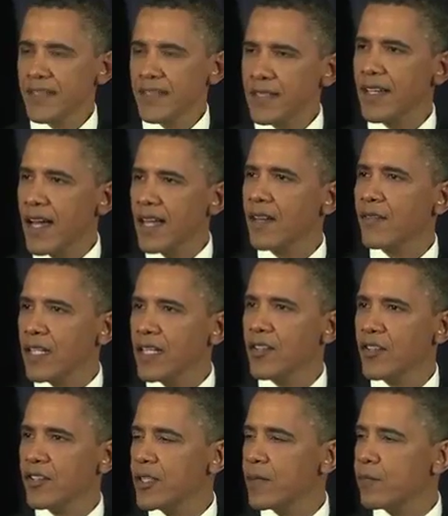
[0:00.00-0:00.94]
That's the kind of
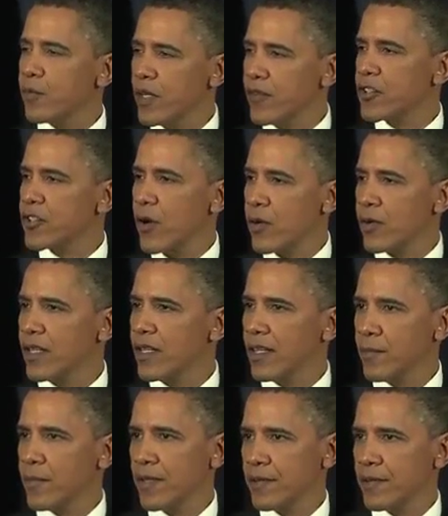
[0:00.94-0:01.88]
leadership we've shown in
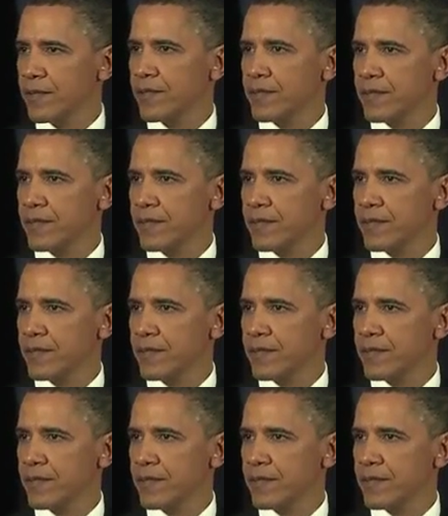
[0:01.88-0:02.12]
Libya.